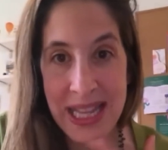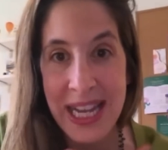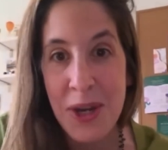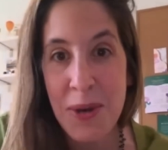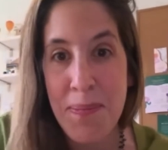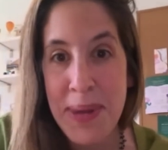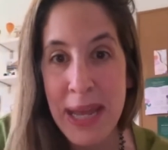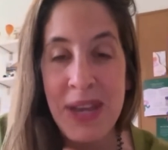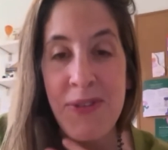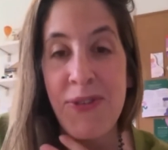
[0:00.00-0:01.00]
Like your
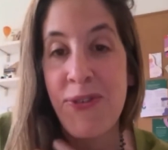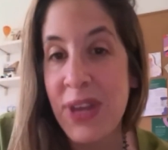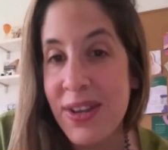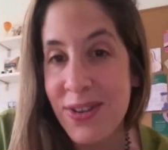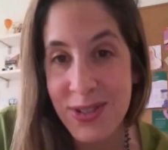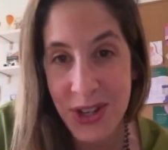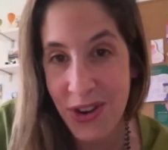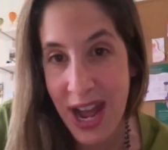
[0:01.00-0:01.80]
baby feels your